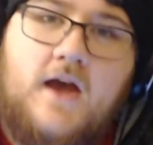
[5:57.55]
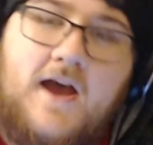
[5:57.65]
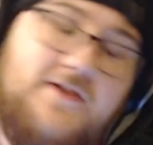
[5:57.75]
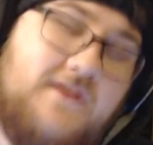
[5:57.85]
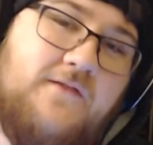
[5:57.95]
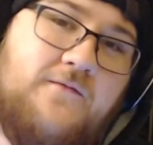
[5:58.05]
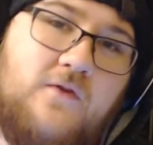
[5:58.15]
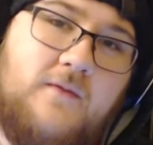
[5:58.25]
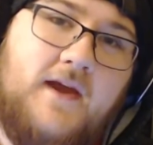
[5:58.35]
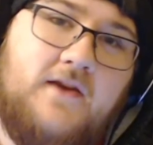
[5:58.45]
I think the
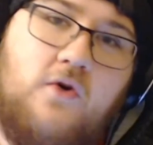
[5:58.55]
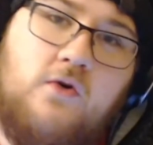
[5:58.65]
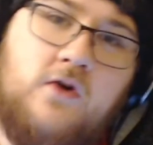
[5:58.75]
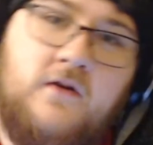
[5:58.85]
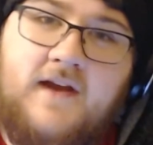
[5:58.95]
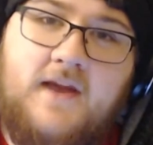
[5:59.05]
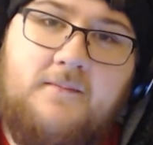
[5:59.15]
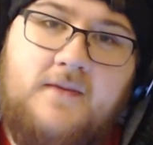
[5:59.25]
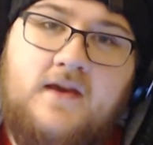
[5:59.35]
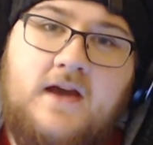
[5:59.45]
4-man core of
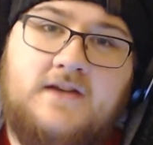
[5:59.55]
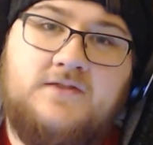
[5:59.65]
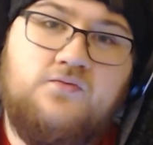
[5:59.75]
NiP has